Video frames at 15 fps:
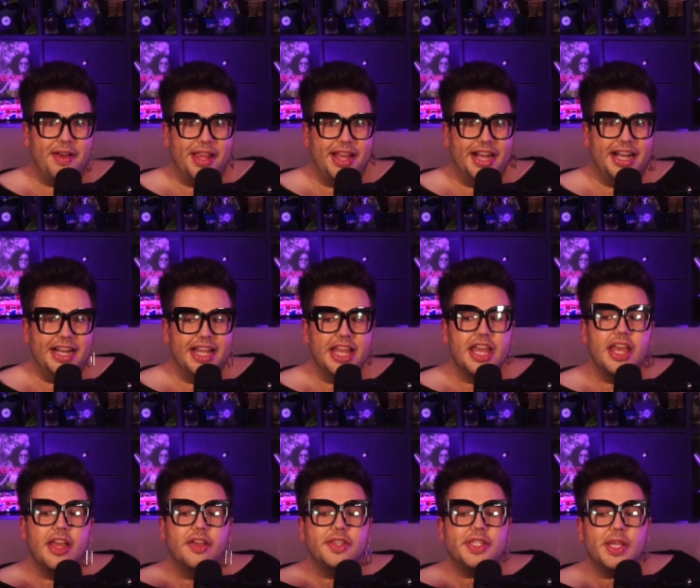here.
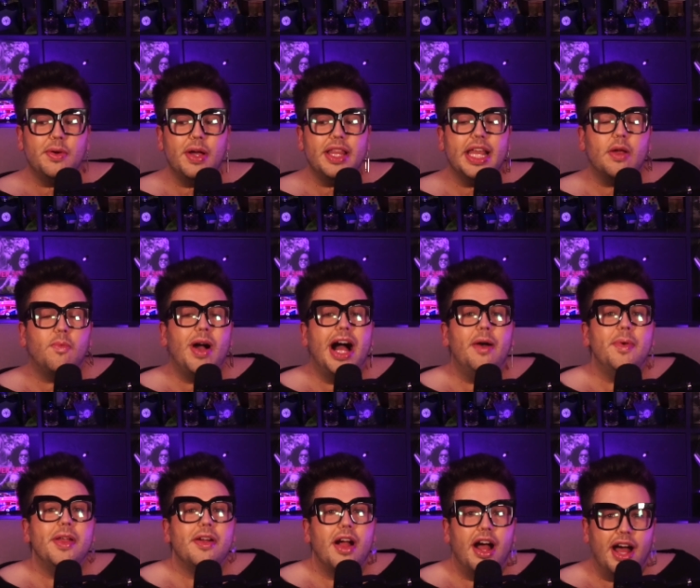So, like, while
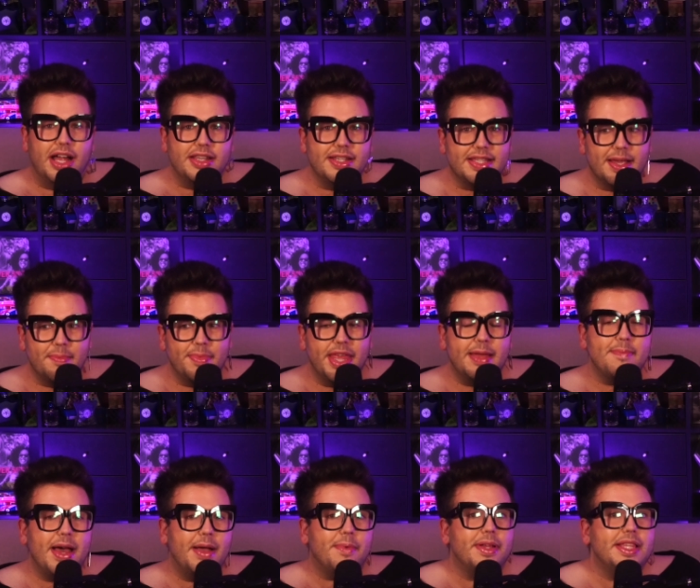we are onto something
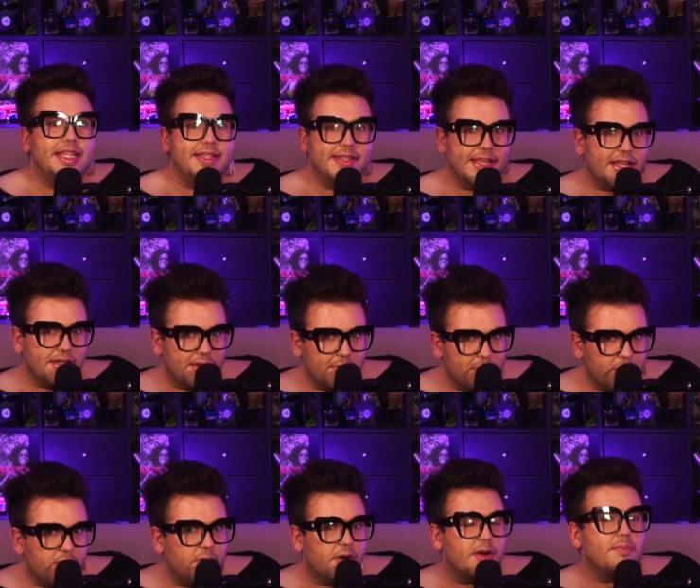by releasing
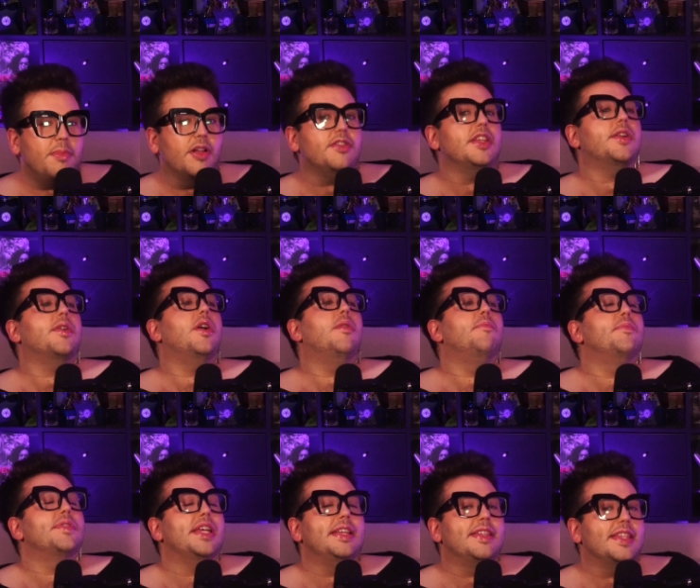more
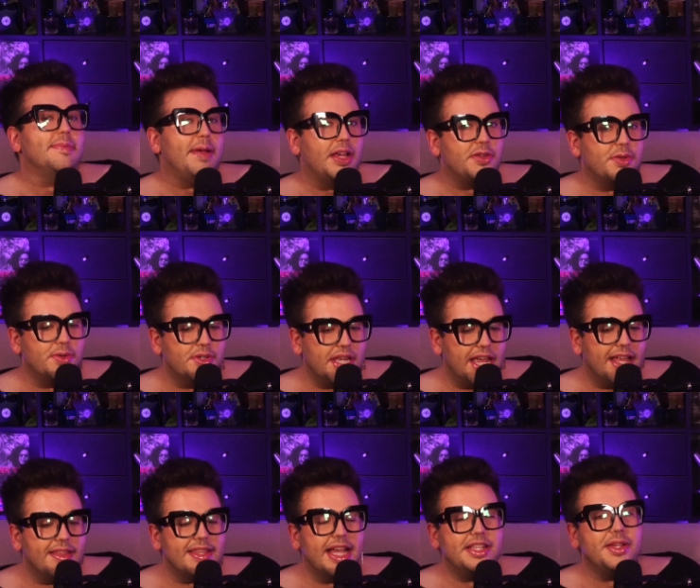multichromes and special
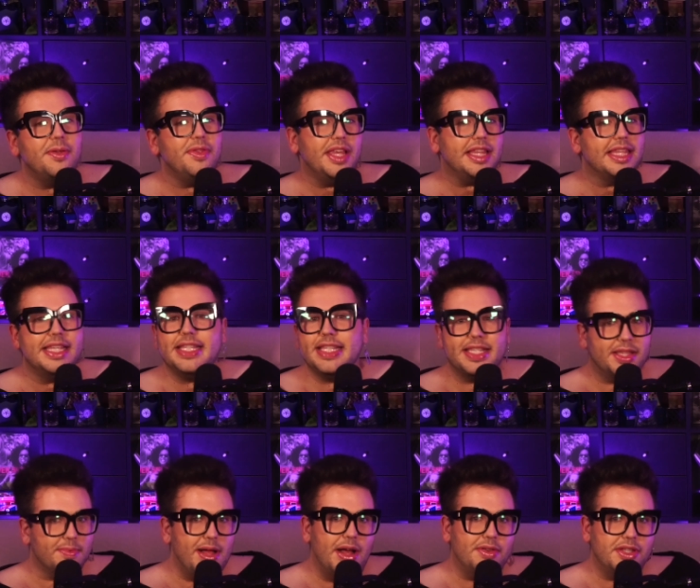shades, I don't think this is the
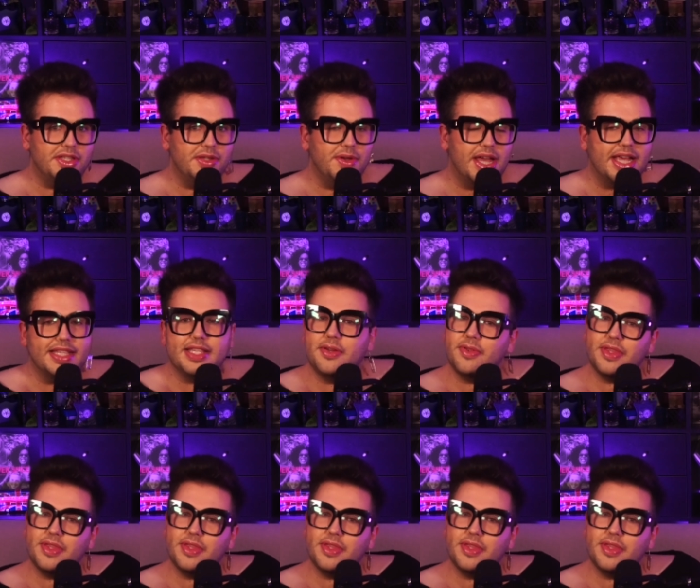route to do it because I don't